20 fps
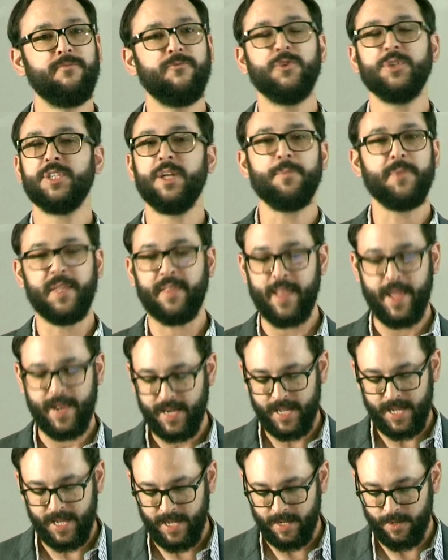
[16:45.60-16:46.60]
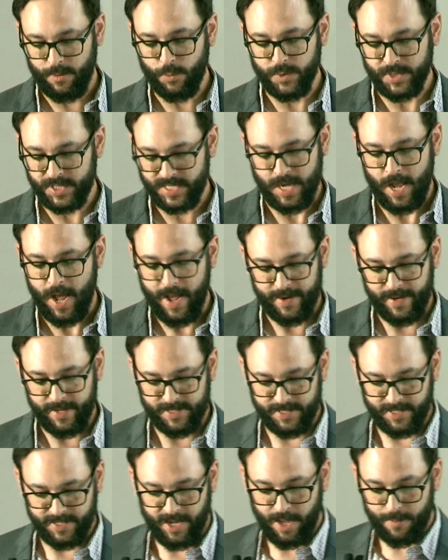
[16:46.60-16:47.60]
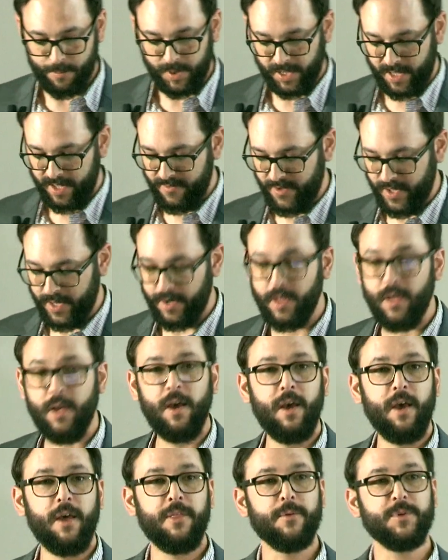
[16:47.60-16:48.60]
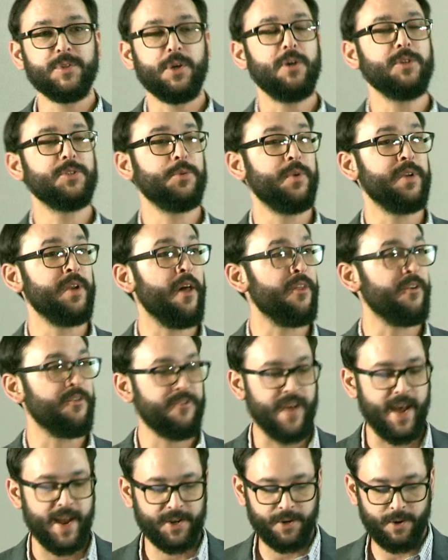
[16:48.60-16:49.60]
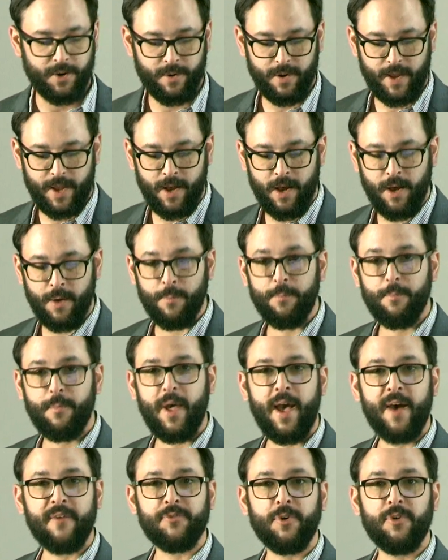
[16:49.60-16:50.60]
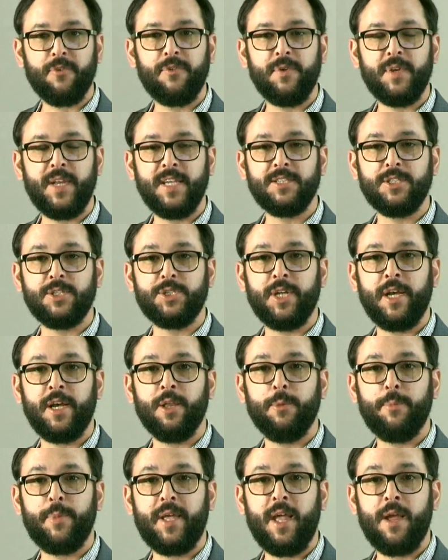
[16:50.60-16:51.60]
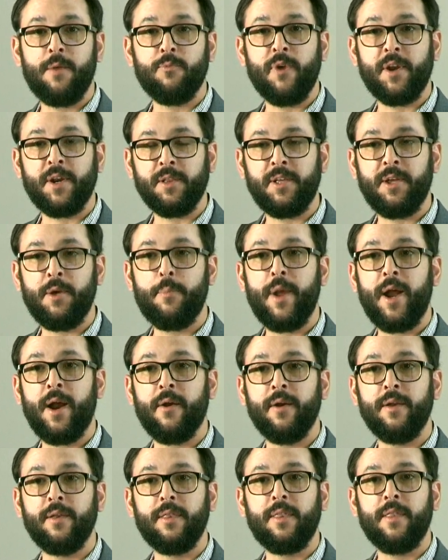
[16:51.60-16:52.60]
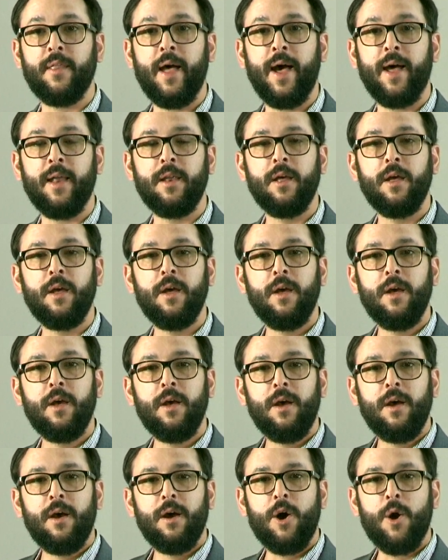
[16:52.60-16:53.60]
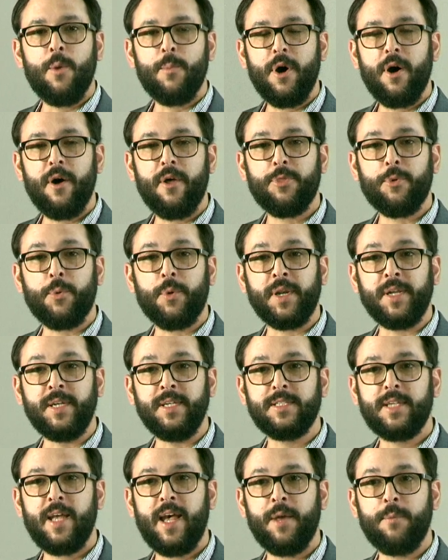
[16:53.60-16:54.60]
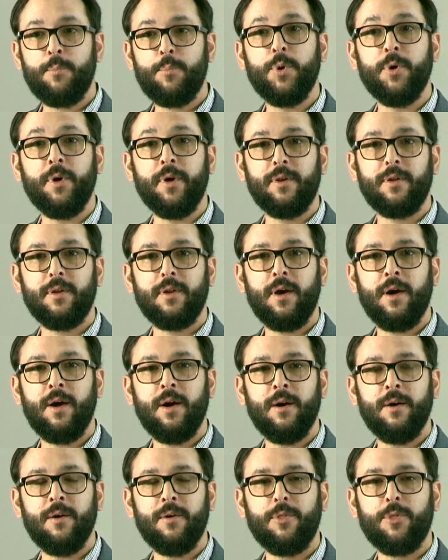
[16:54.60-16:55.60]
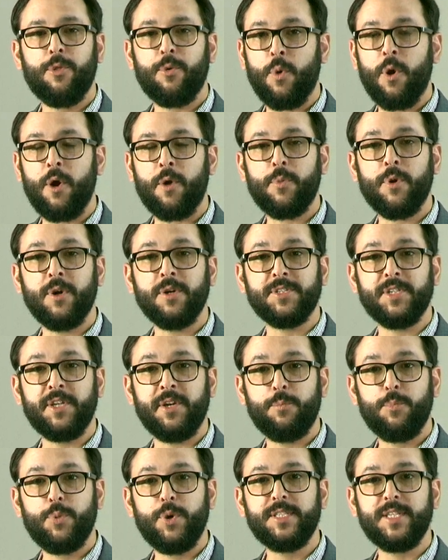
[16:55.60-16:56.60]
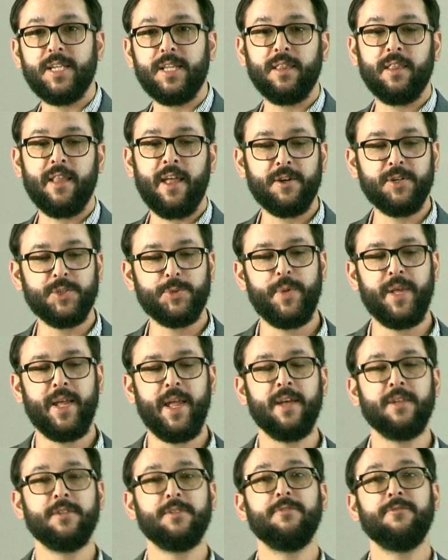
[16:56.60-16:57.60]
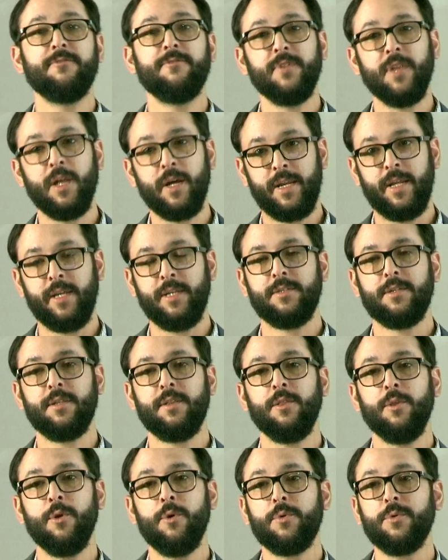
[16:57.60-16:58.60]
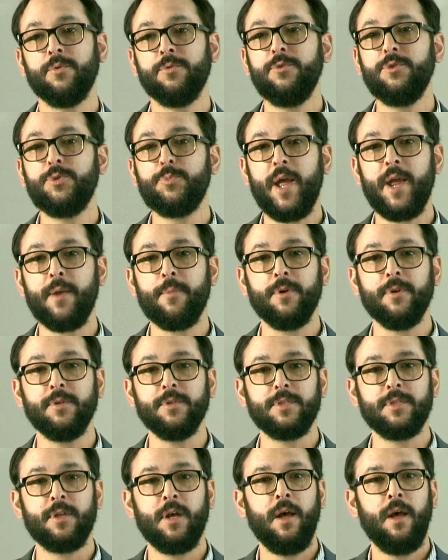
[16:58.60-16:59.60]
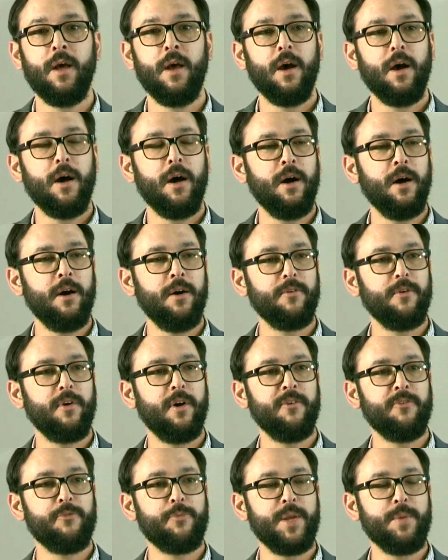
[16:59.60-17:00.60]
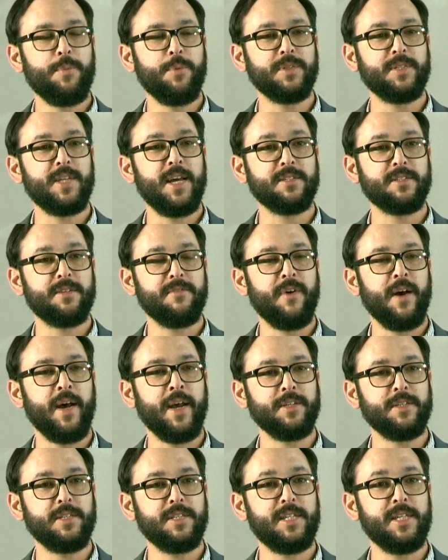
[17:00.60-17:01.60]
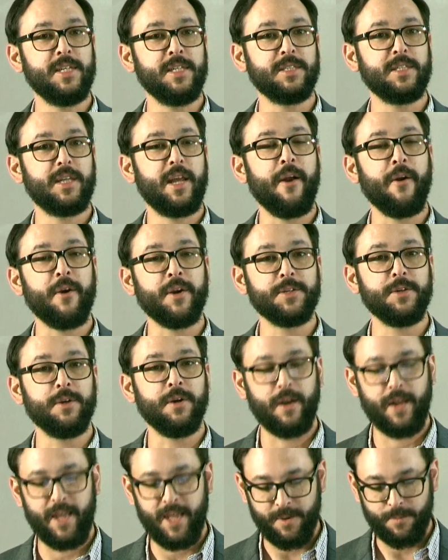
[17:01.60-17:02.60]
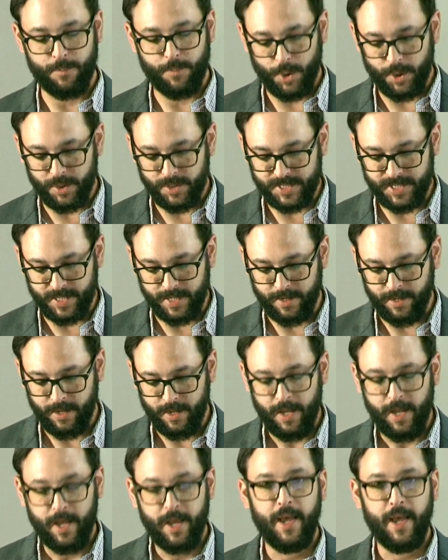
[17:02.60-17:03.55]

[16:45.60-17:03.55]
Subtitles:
for something that he was not and did not believe in. There was also another factor. After a few days in jail, it became readily apparent that Omaha authorities had put the wrong person in prison. Letters began to flood into the local newspapers of people testifying to Thind's character and person,